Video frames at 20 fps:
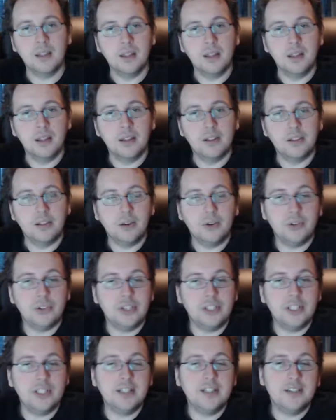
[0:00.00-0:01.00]
So
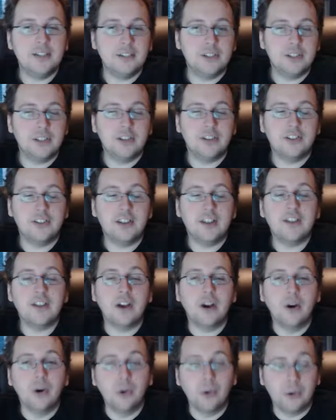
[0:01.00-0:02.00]
she just does a
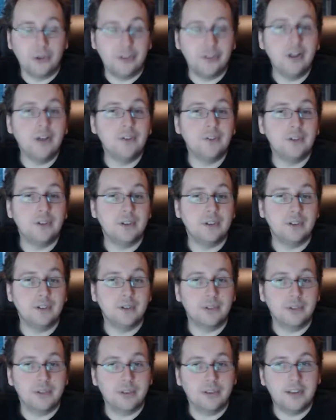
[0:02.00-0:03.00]
hole herself and
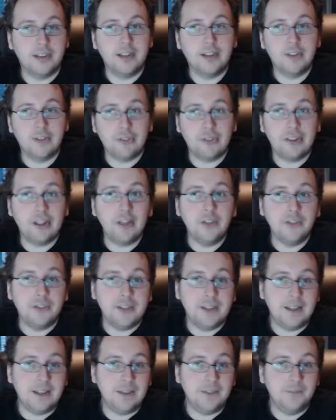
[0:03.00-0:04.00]
sends herself
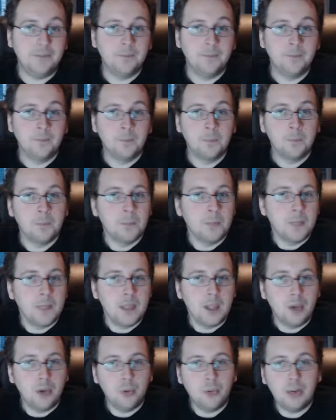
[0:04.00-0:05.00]
down.
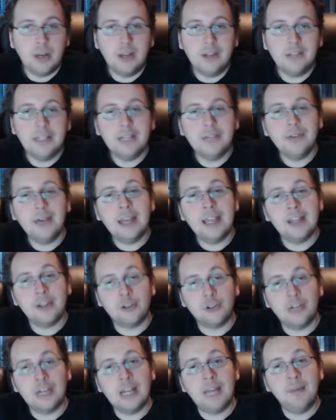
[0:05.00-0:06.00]
While Levi is
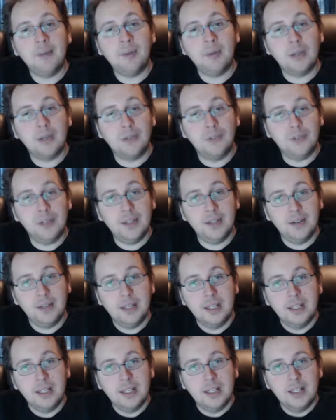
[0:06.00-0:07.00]
grappling with it,
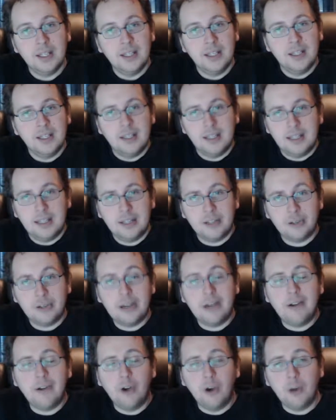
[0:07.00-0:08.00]
The
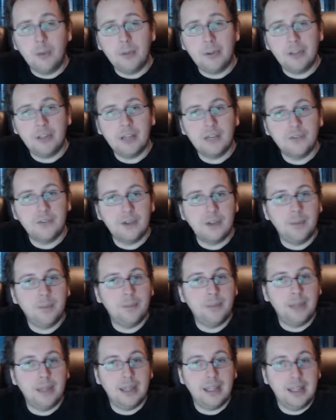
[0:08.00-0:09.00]
ground opens up from
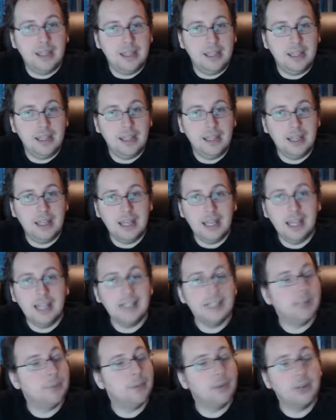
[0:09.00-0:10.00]

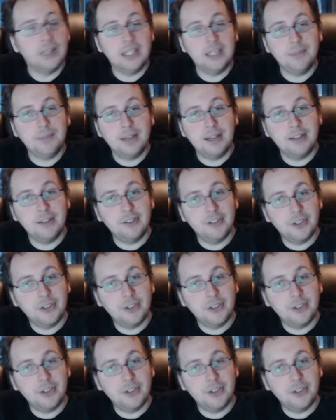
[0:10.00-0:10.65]
behind the monkey monster